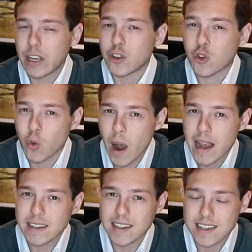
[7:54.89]
they
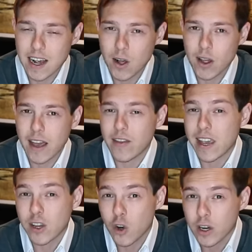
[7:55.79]
tried to sell, and
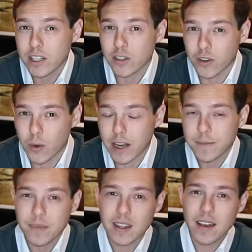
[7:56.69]
they couldn't do it.